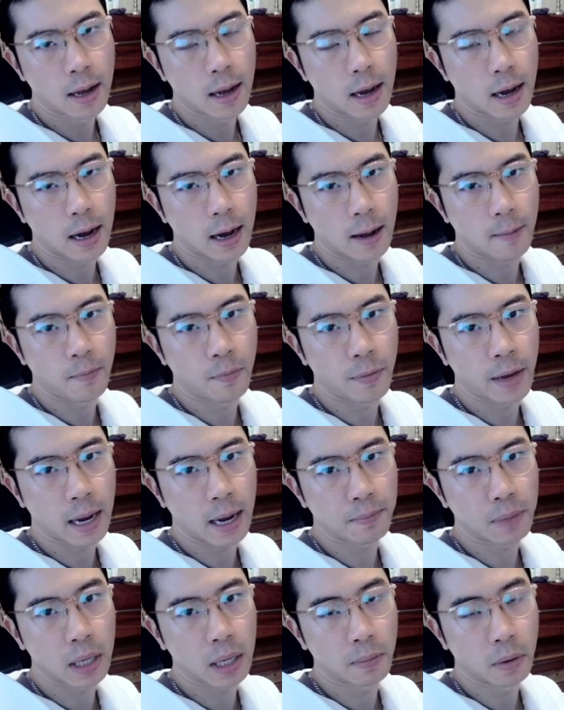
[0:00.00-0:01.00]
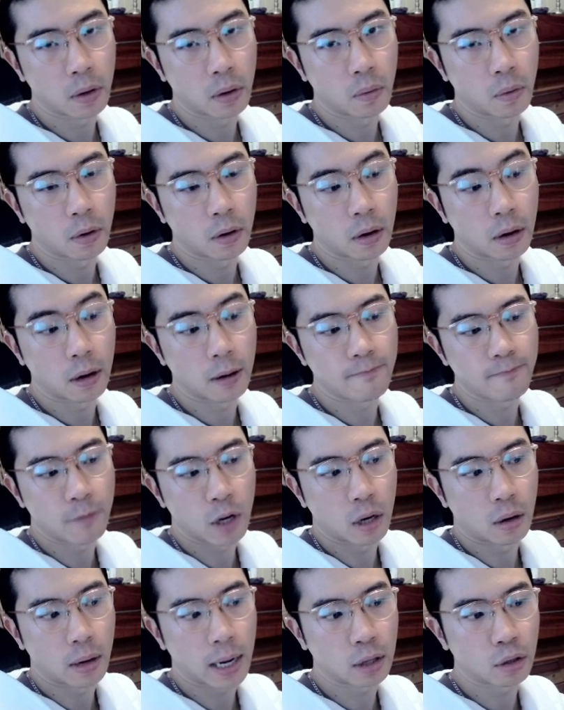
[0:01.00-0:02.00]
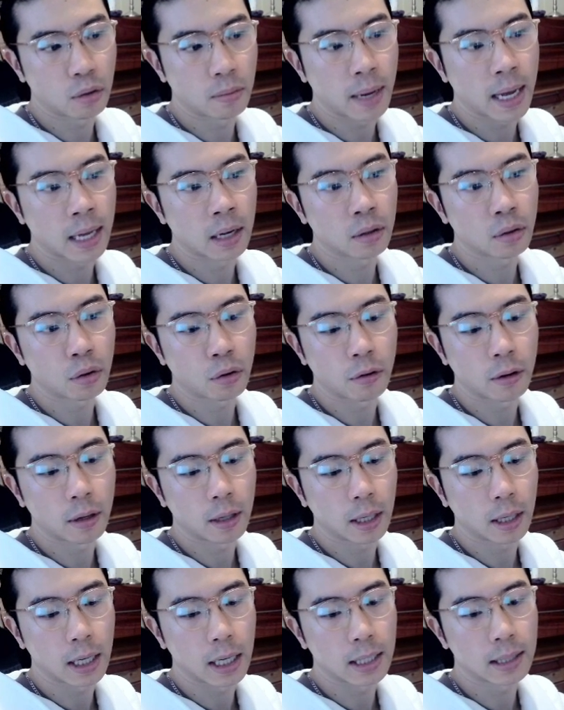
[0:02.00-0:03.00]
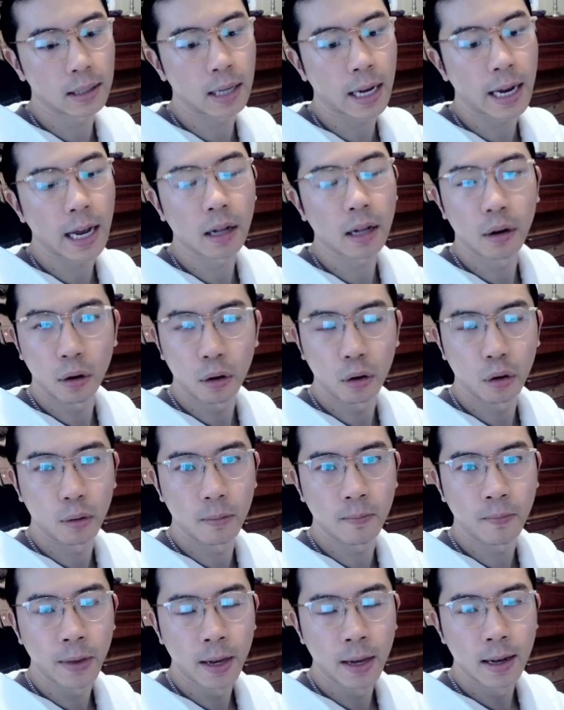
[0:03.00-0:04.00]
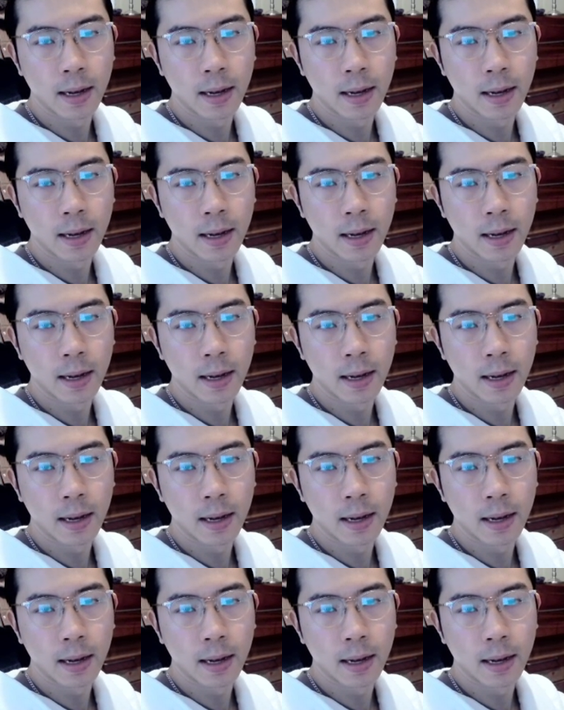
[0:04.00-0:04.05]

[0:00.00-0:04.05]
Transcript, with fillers: that people were, had to mandatorily stay at home.